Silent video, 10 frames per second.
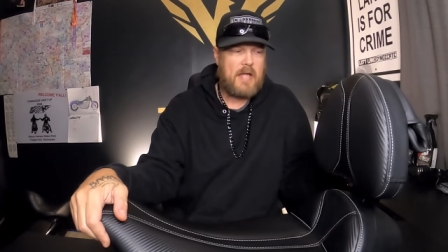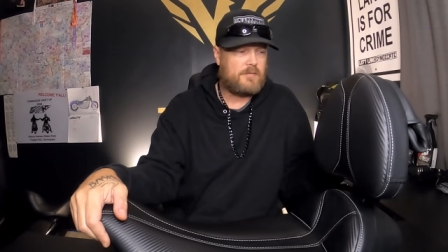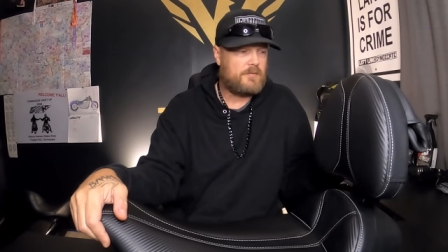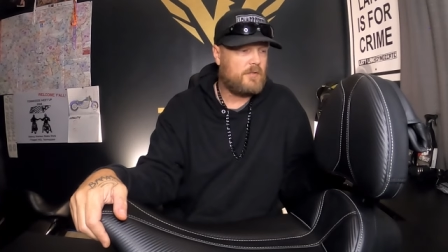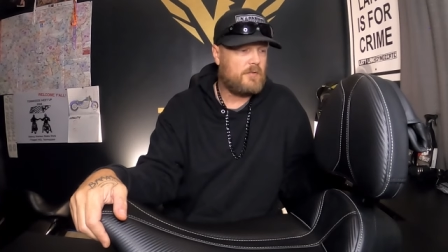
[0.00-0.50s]
I
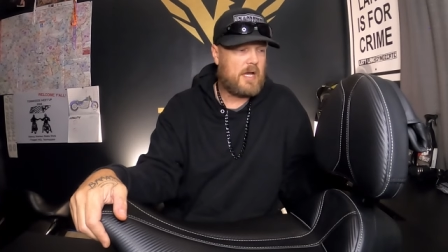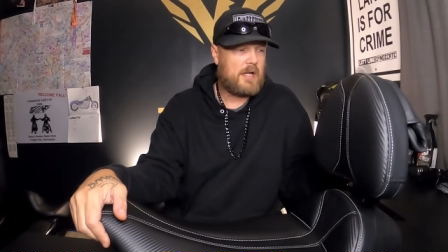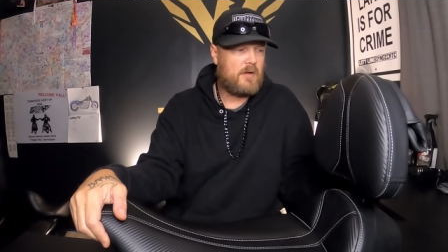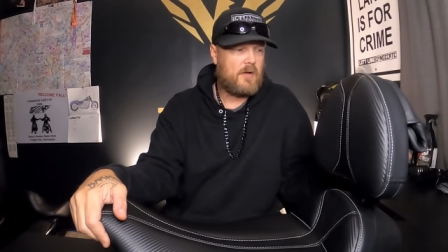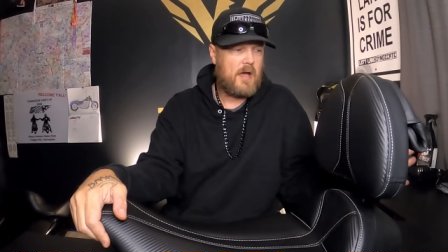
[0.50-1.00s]
do
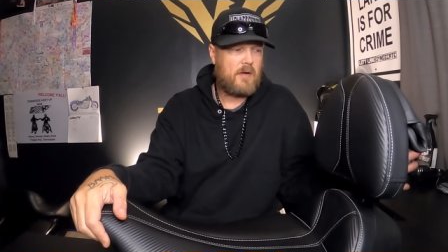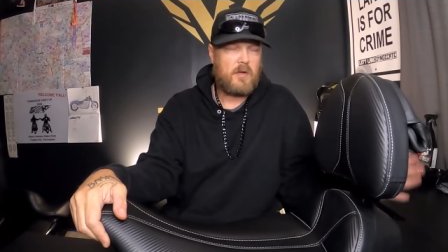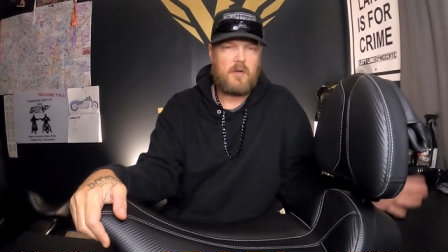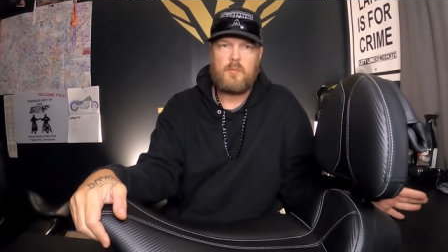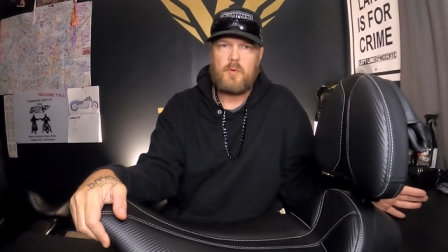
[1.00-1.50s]
not know how
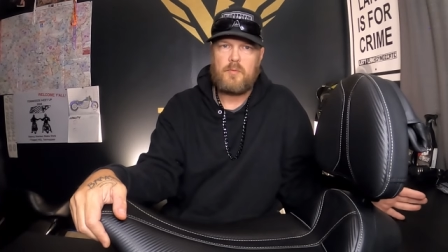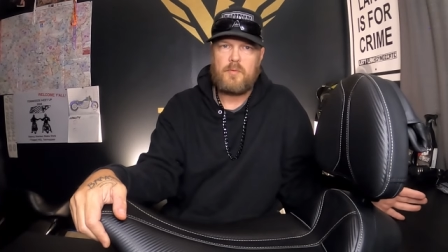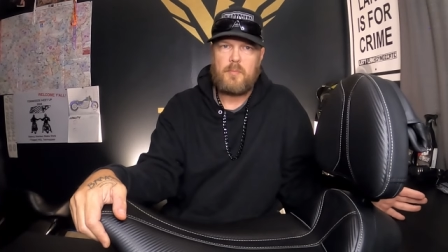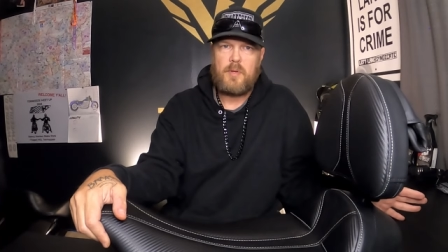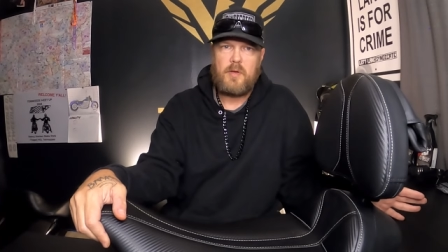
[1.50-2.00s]
comfortable the
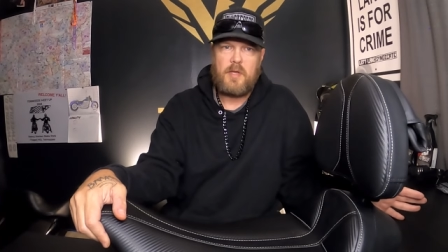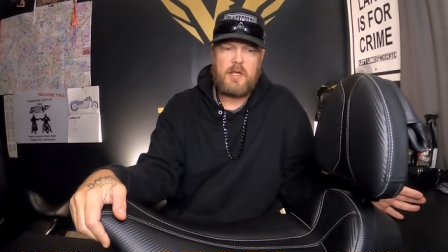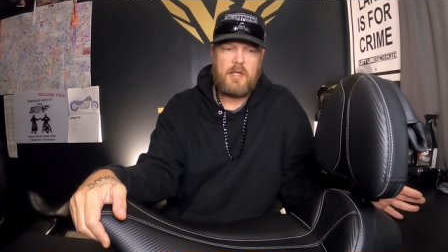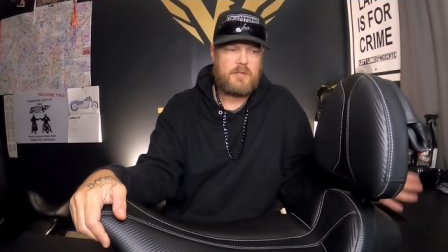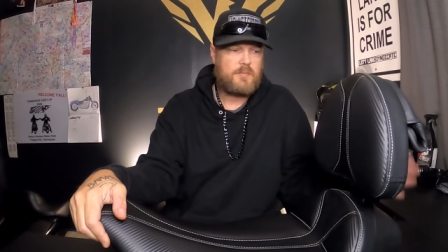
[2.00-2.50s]
rear
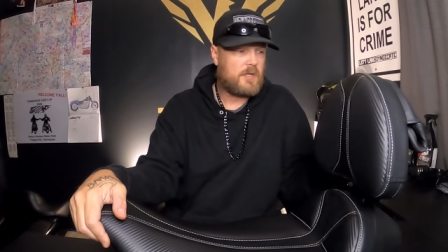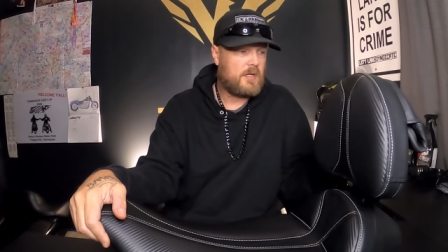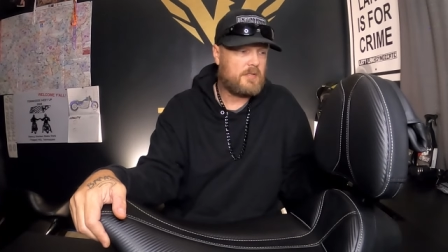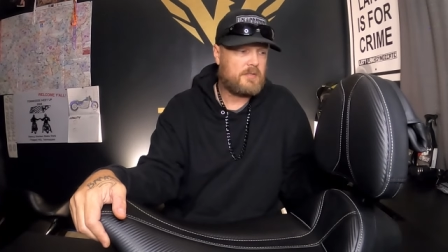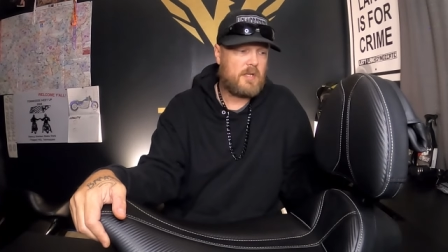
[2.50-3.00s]
pillion is
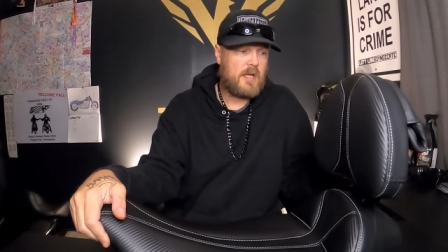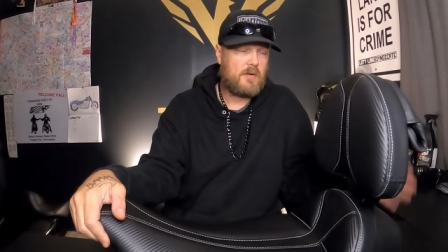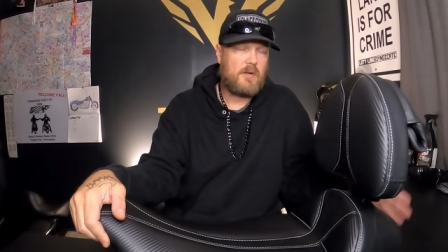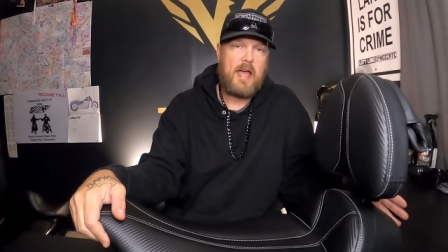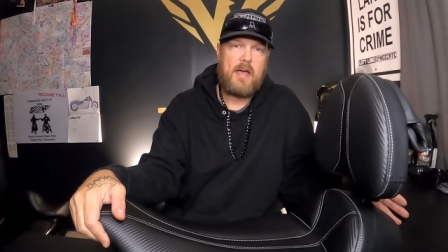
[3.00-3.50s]
because
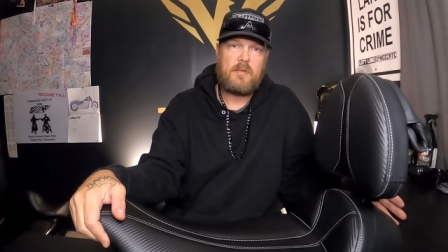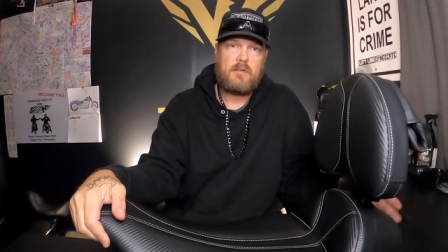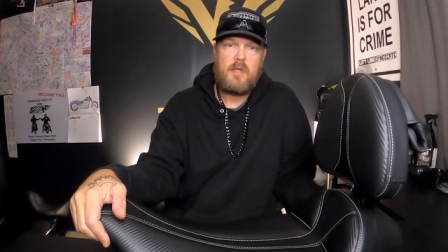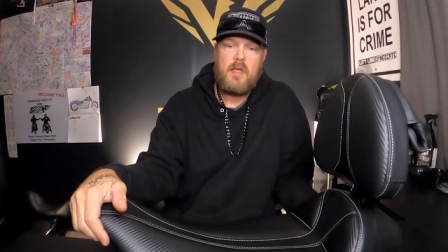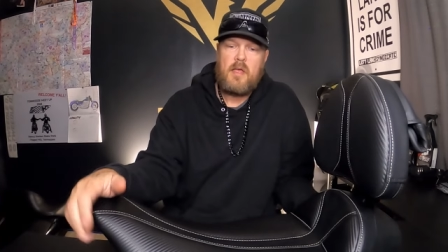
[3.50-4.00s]
I don't have
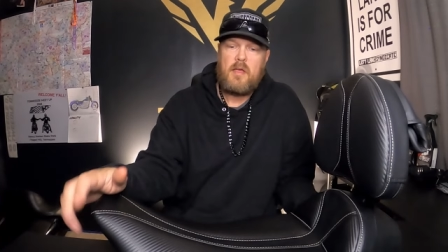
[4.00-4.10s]
it.